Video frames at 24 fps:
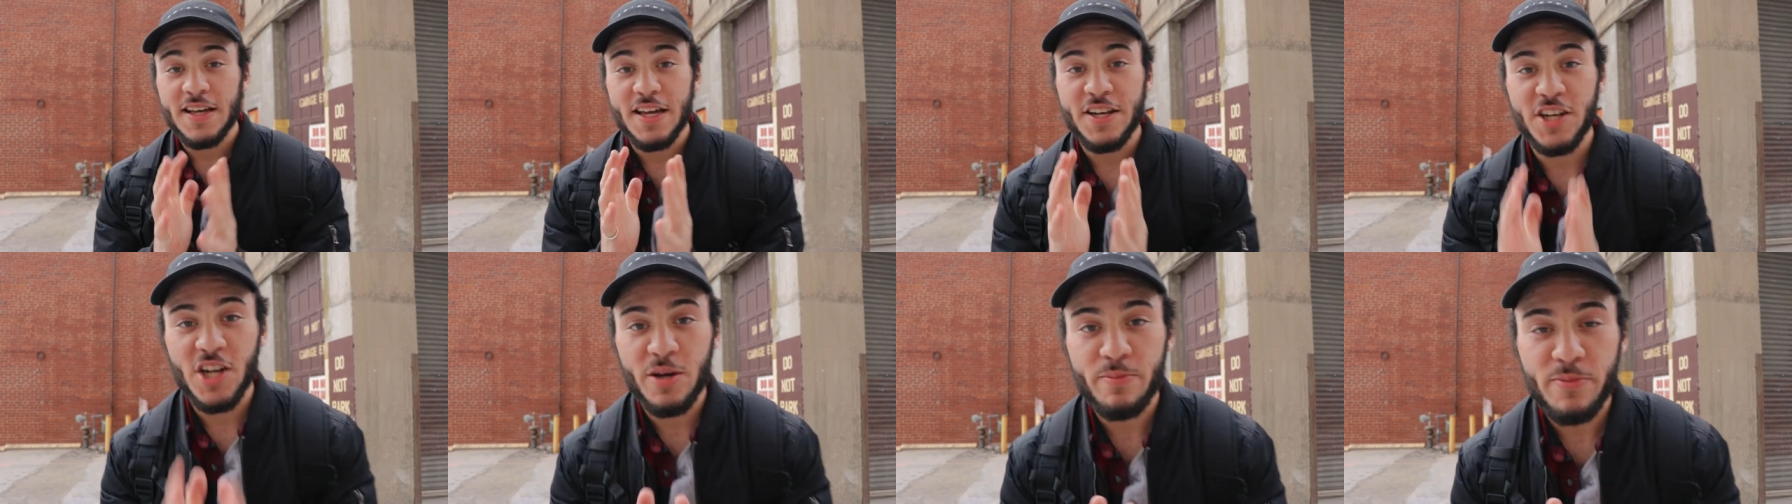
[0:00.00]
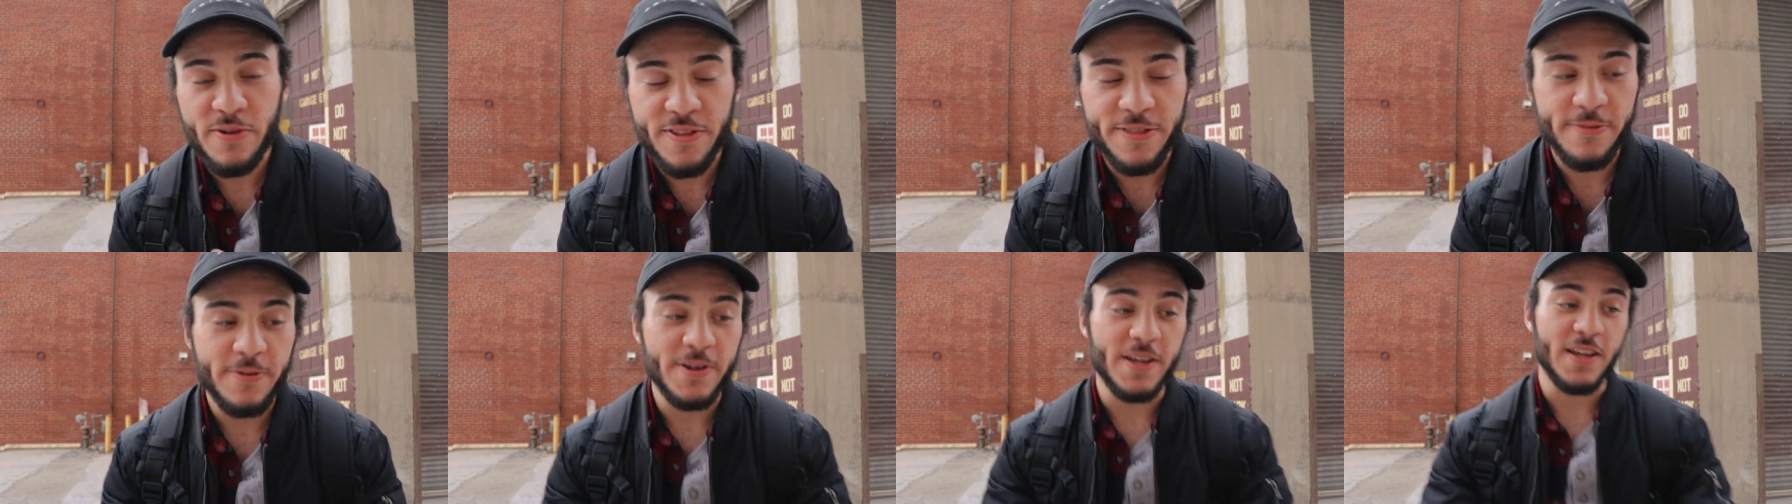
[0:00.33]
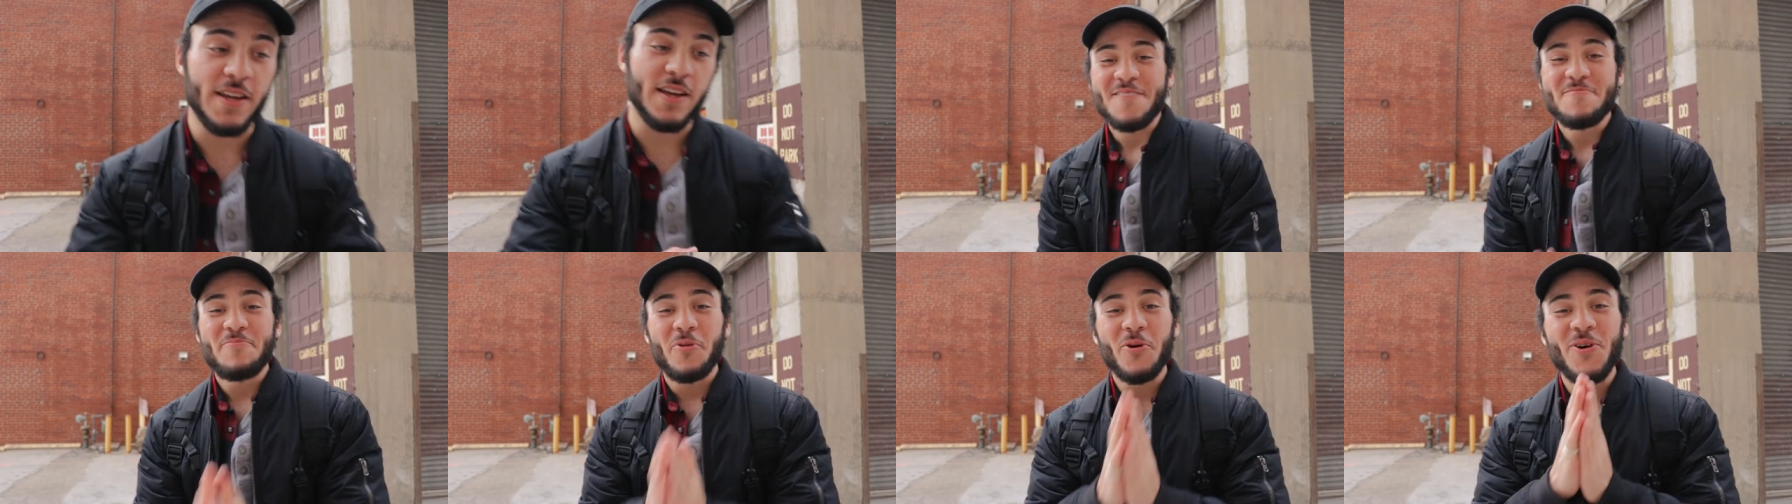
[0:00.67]
And number three,
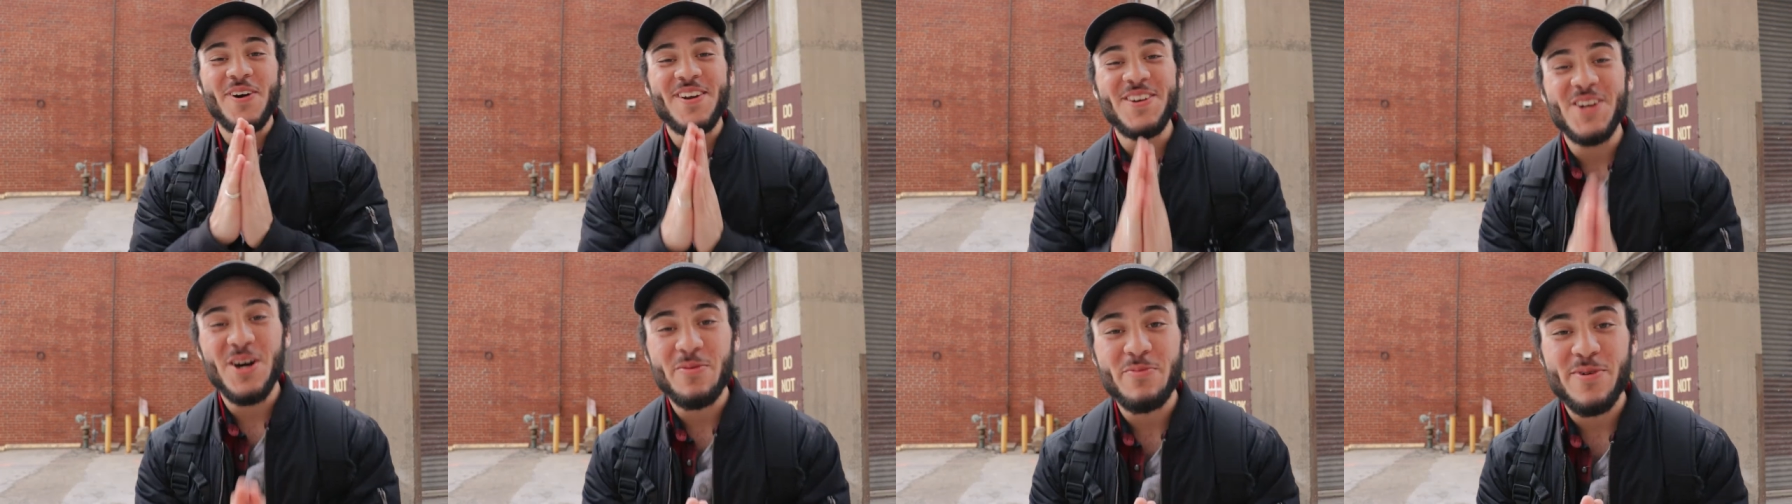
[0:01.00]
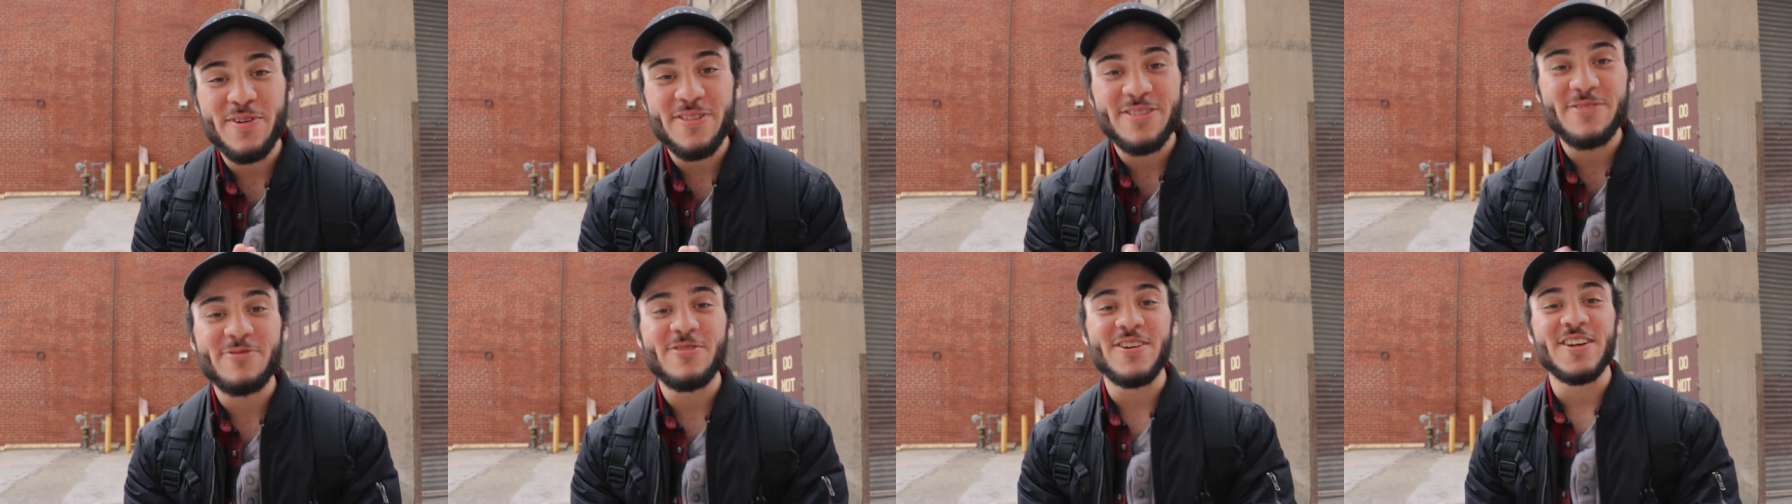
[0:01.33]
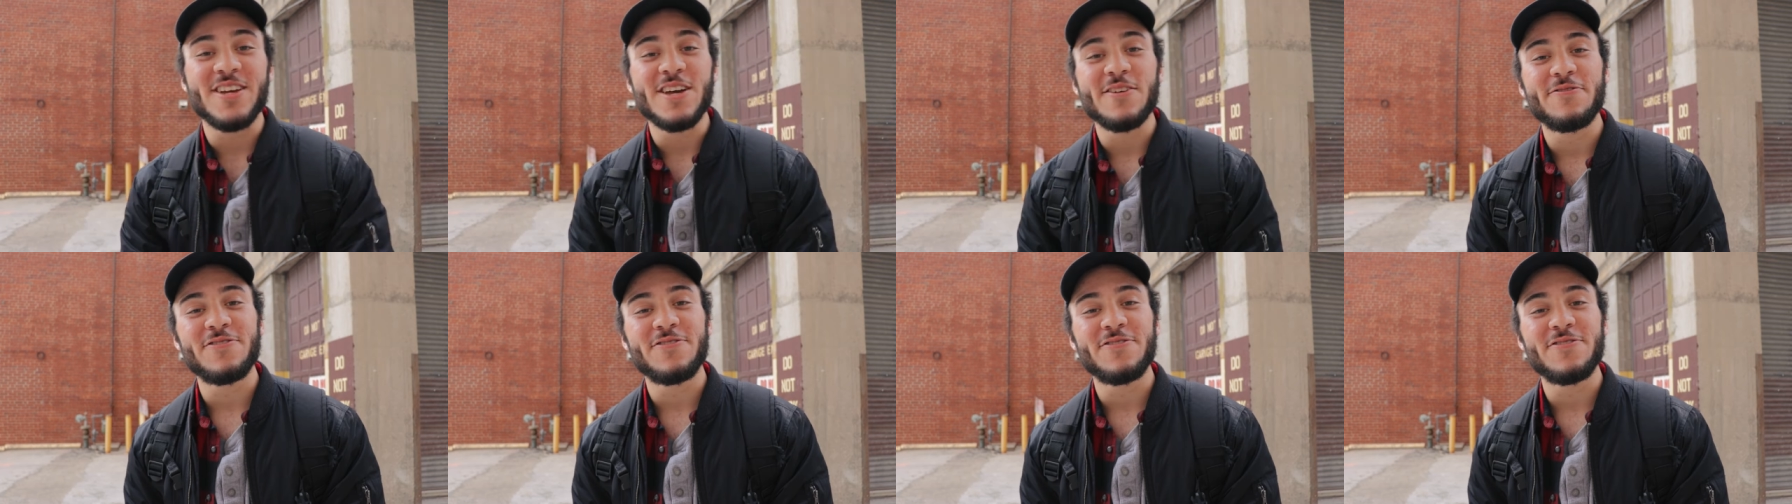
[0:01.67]
and point number three,